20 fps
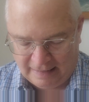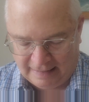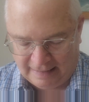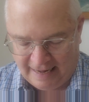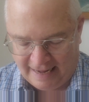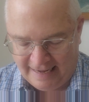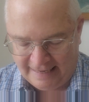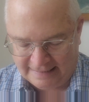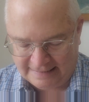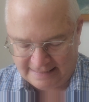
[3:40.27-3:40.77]

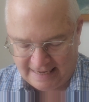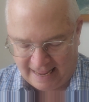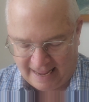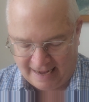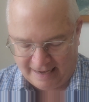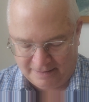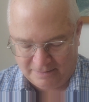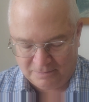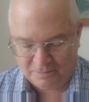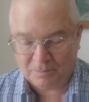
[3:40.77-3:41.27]
Lay
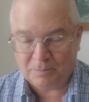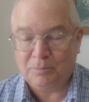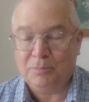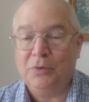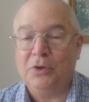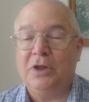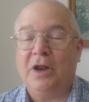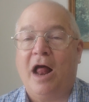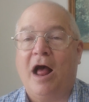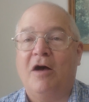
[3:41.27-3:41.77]
aside,
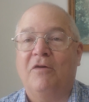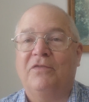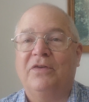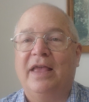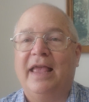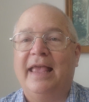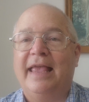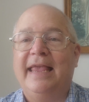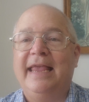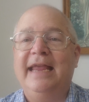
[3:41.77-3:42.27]
put off
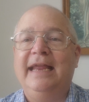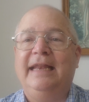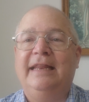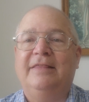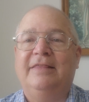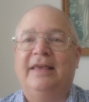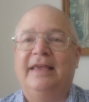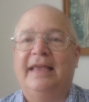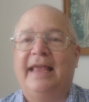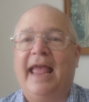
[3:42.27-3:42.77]

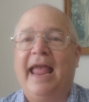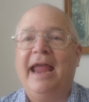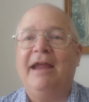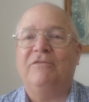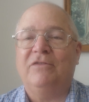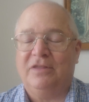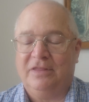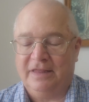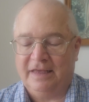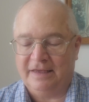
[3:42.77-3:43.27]
anything,
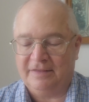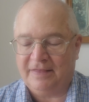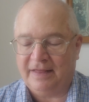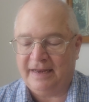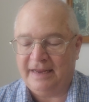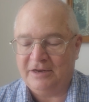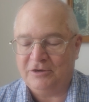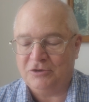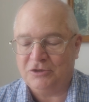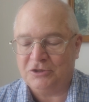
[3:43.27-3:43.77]
everything
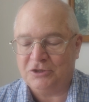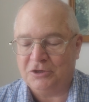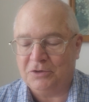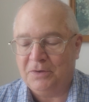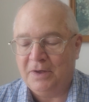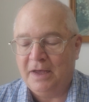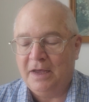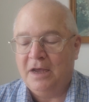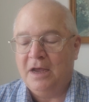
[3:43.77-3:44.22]
that hinders you.